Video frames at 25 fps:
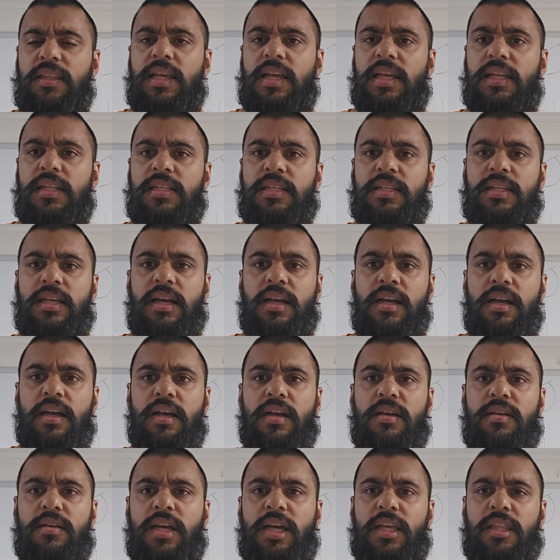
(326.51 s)

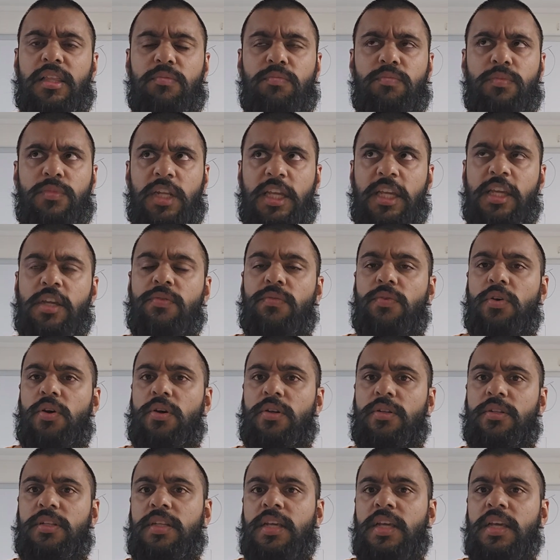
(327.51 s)
that Nicky
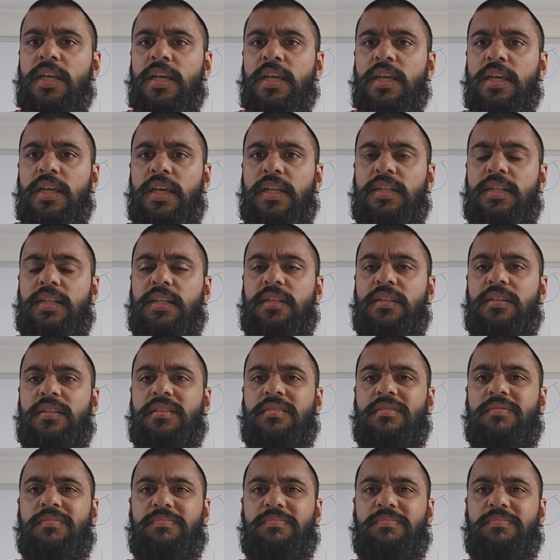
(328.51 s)
Rod did